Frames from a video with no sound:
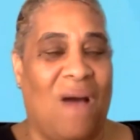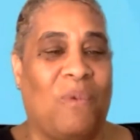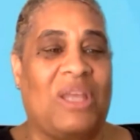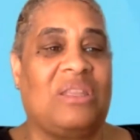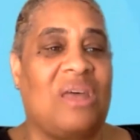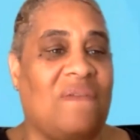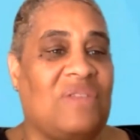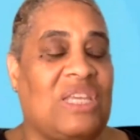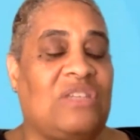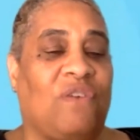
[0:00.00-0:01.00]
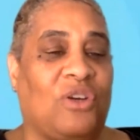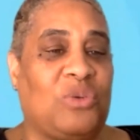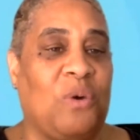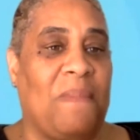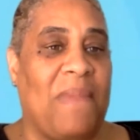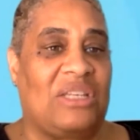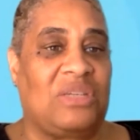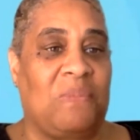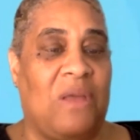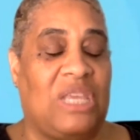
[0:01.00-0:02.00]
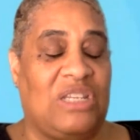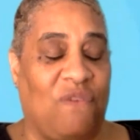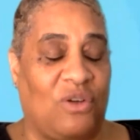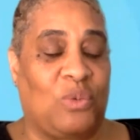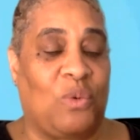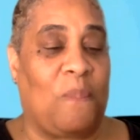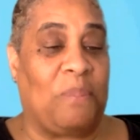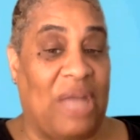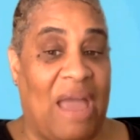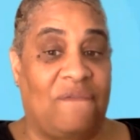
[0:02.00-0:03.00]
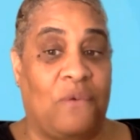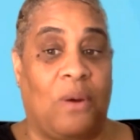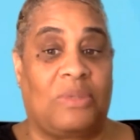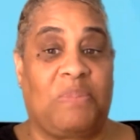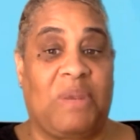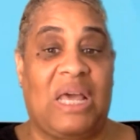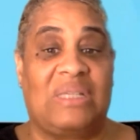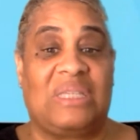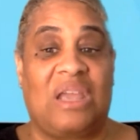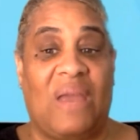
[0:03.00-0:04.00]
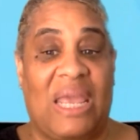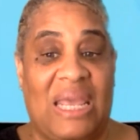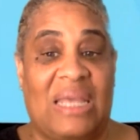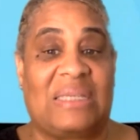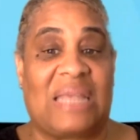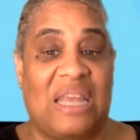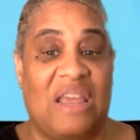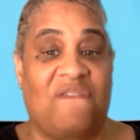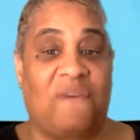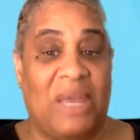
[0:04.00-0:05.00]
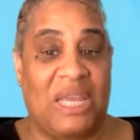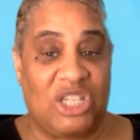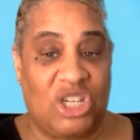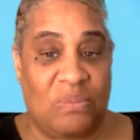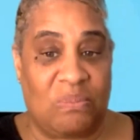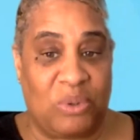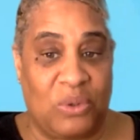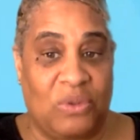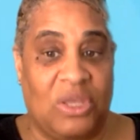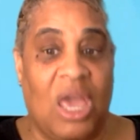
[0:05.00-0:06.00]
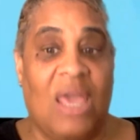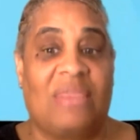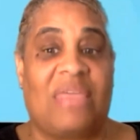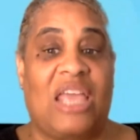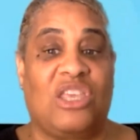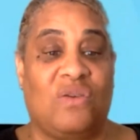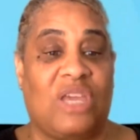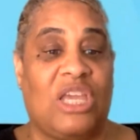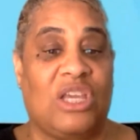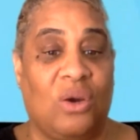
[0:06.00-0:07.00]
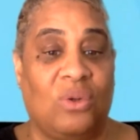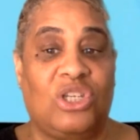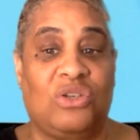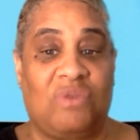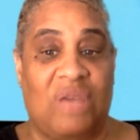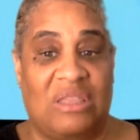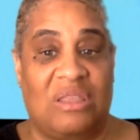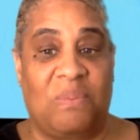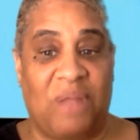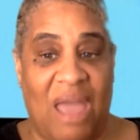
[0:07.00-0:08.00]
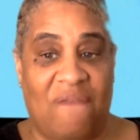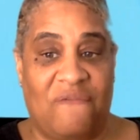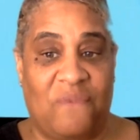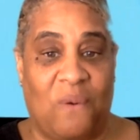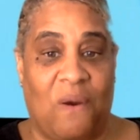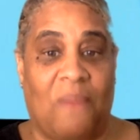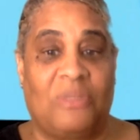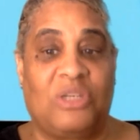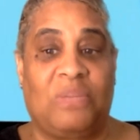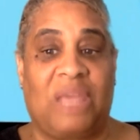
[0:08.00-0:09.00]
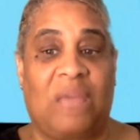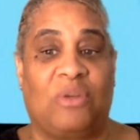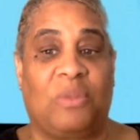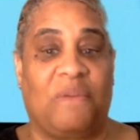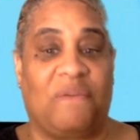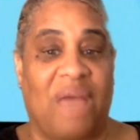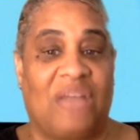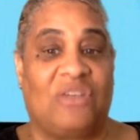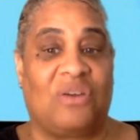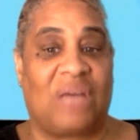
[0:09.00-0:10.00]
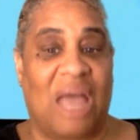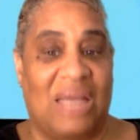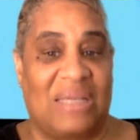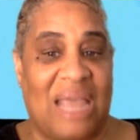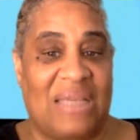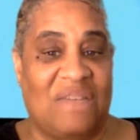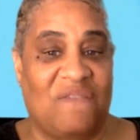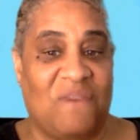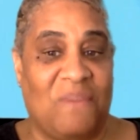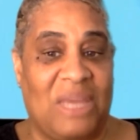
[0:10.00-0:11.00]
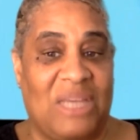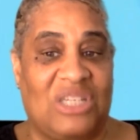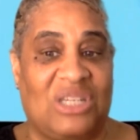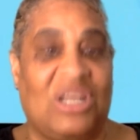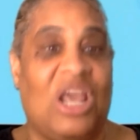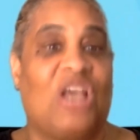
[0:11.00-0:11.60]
We love these virtual platforms because there is an information booth that you can go to in the platform to be able to provide your contact information